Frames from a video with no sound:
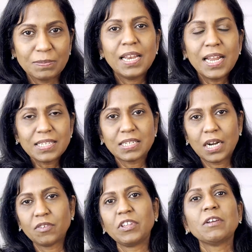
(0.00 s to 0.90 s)
Let's
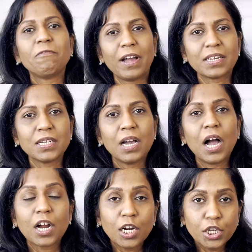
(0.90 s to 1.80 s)
start with a fact.
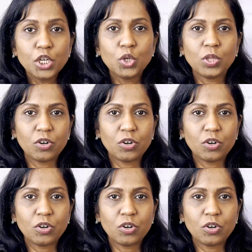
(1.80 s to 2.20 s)
According to the